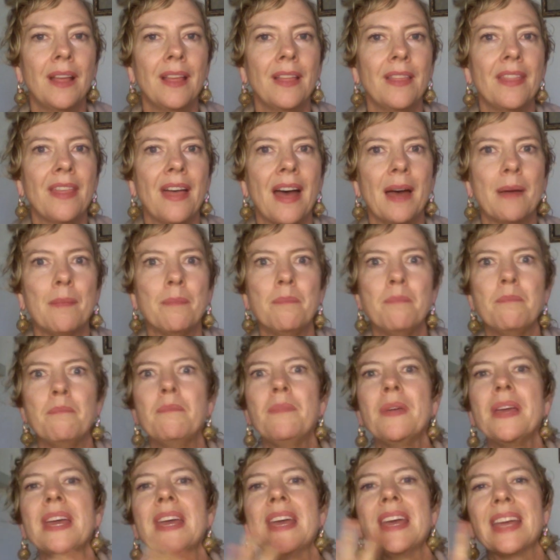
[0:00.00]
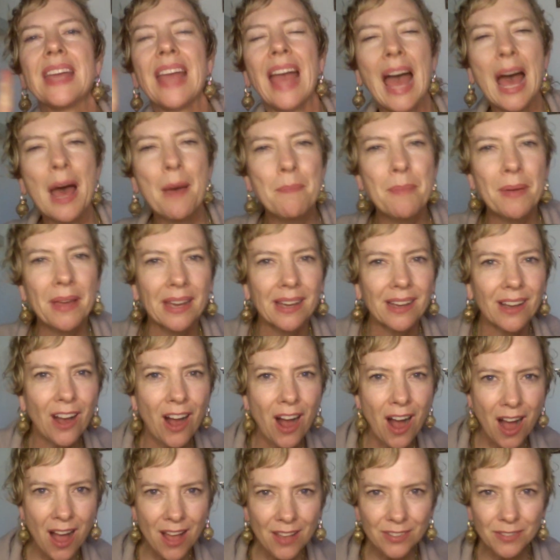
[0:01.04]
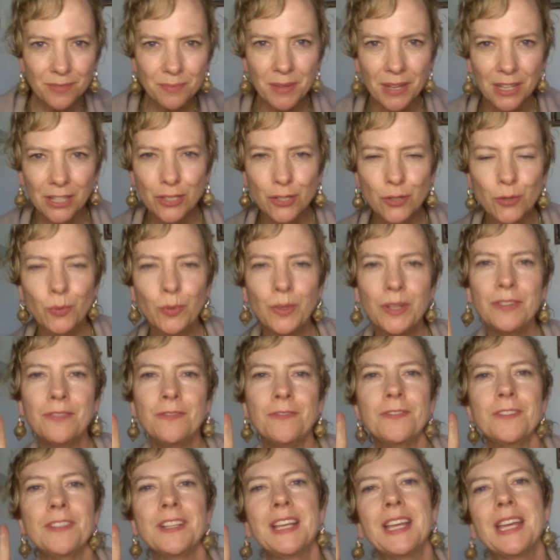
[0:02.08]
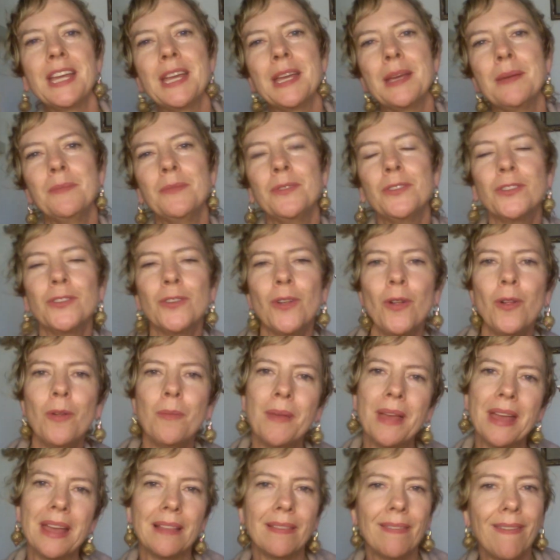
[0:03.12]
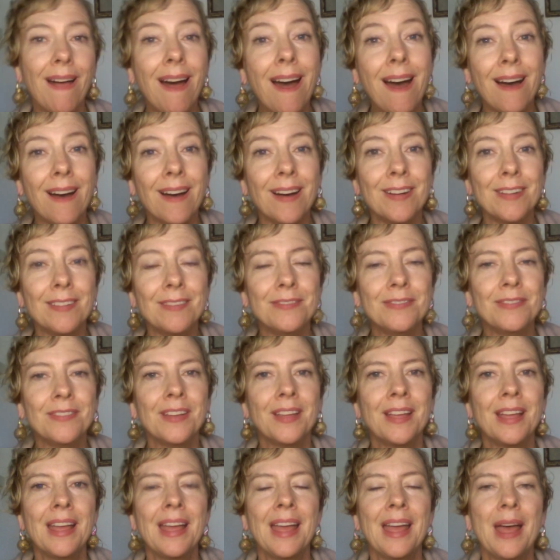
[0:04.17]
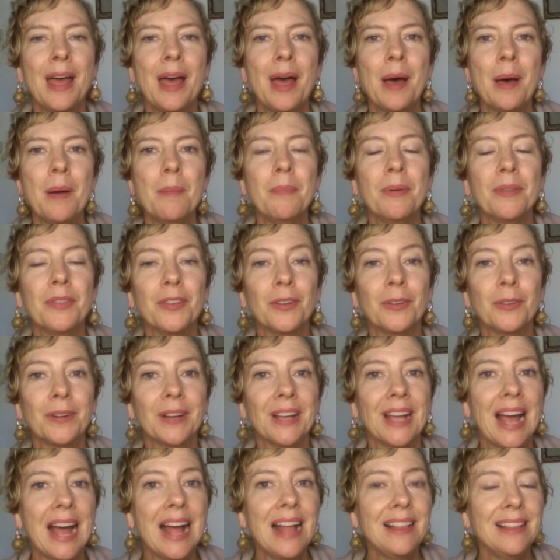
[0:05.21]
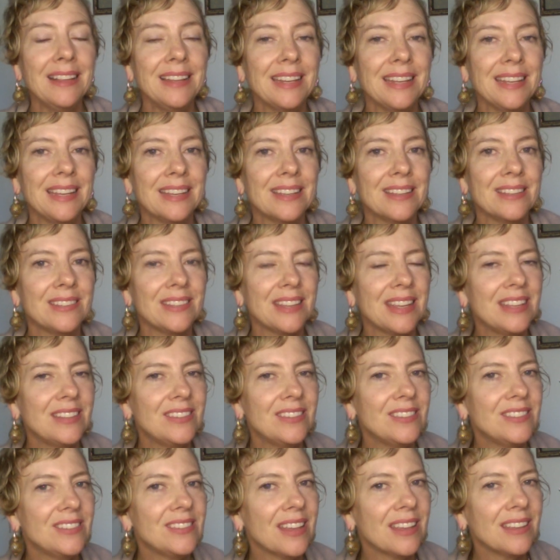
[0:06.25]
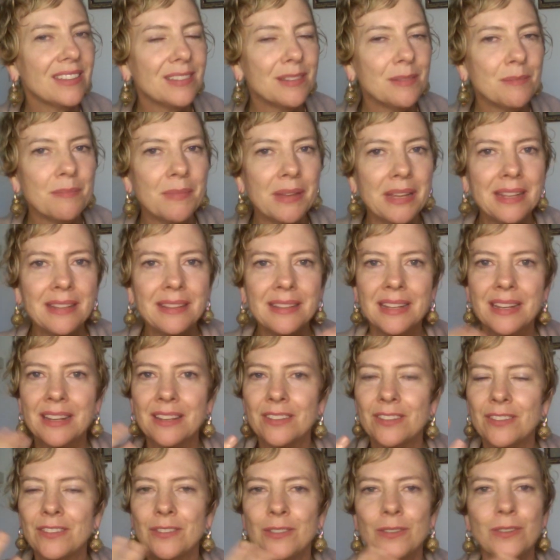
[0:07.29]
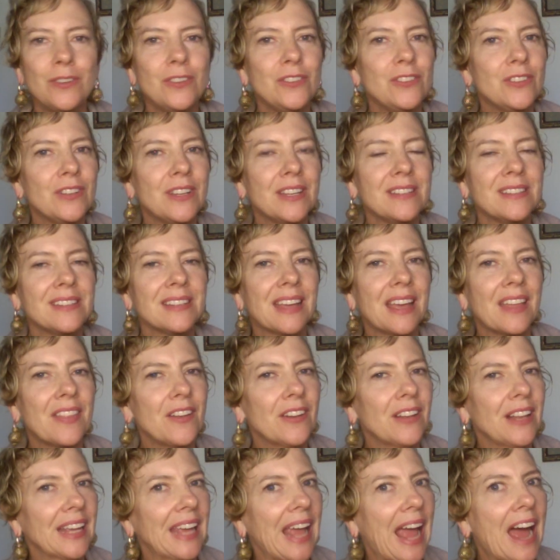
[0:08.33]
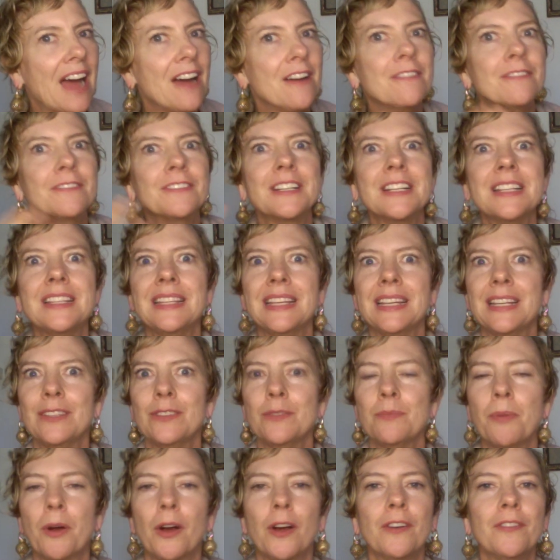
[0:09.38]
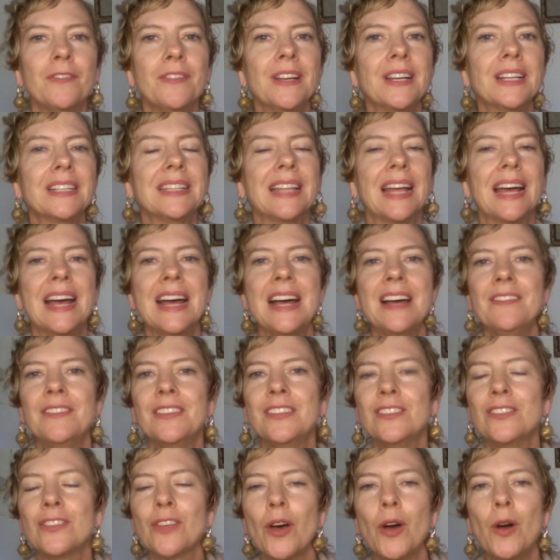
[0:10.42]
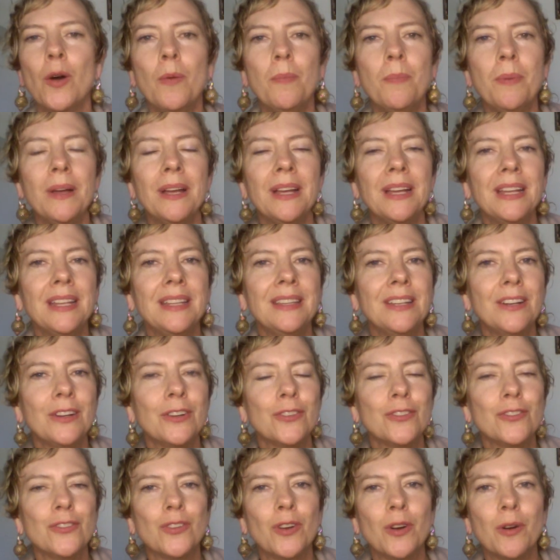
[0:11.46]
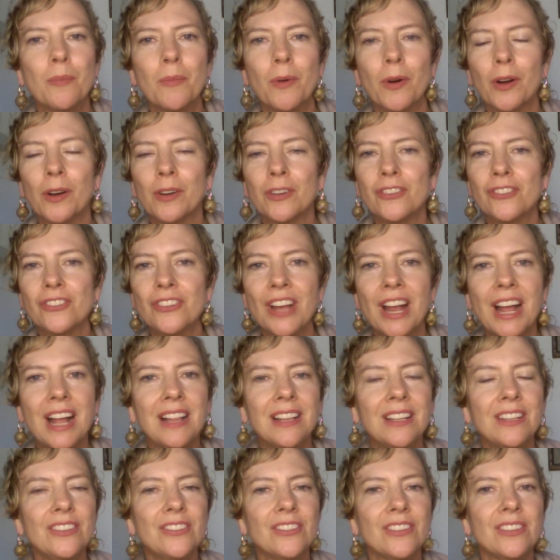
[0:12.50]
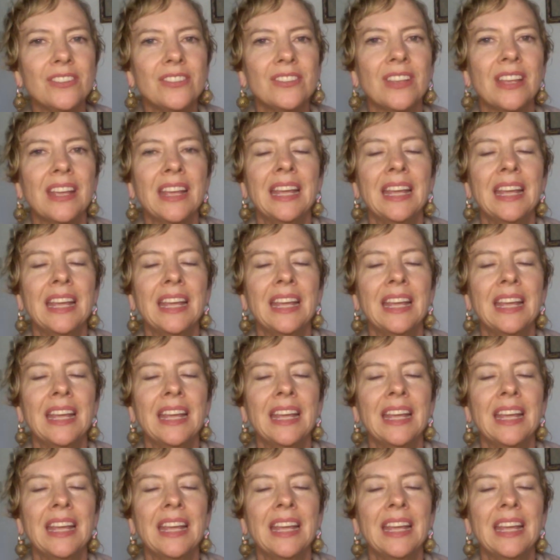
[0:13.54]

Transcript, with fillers: that big epic cosmic twin flame soulmate love but the reality is, it doesn't mean that as soon as you get together, like everything's perfect, the heavens open, there's no more challenges.